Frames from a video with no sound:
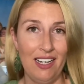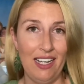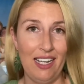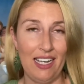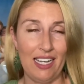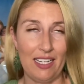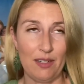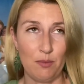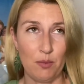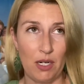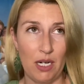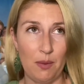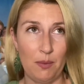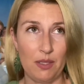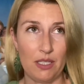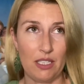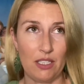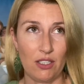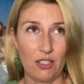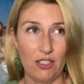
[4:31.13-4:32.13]
and
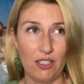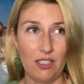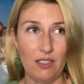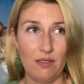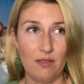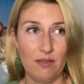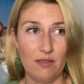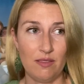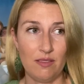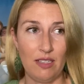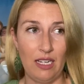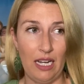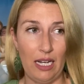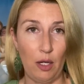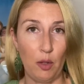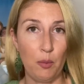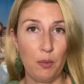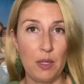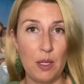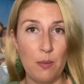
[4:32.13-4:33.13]
probably could
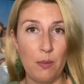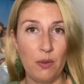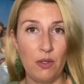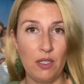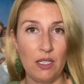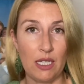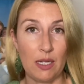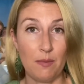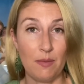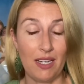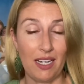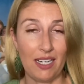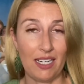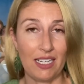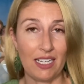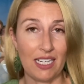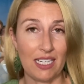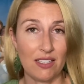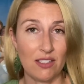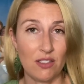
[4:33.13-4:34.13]
help people, and I'm not
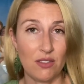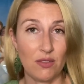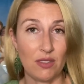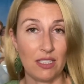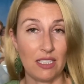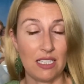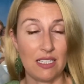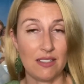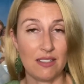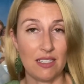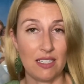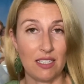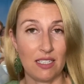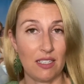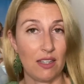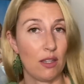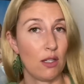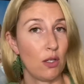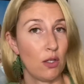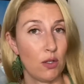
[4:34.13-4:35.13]
against
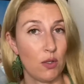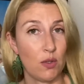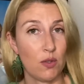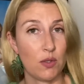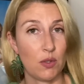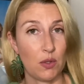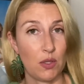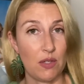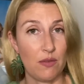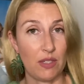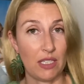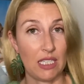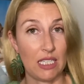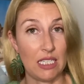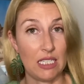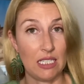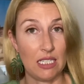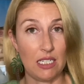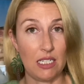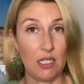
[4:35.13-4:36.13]
releasing those or even
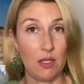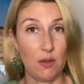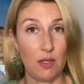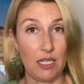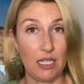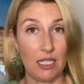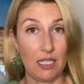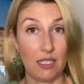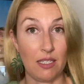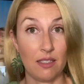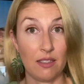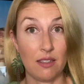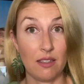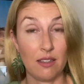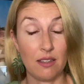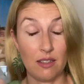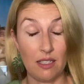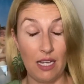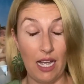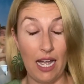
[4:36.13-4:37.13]
continuing
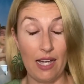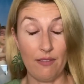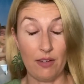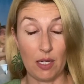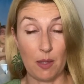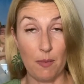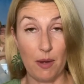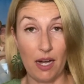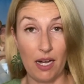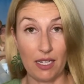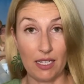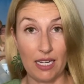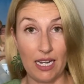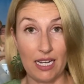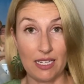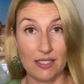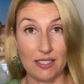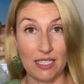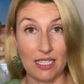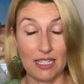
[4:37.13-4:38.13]
having a
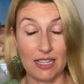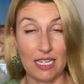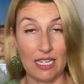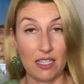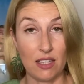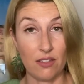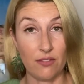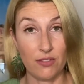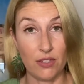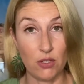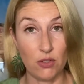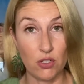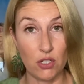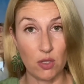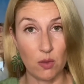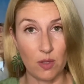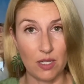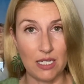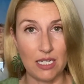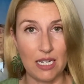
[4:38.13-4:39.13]
podcast like that in the future
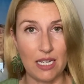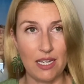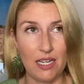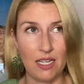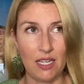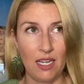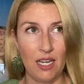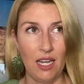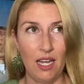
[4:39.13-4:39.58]
one day,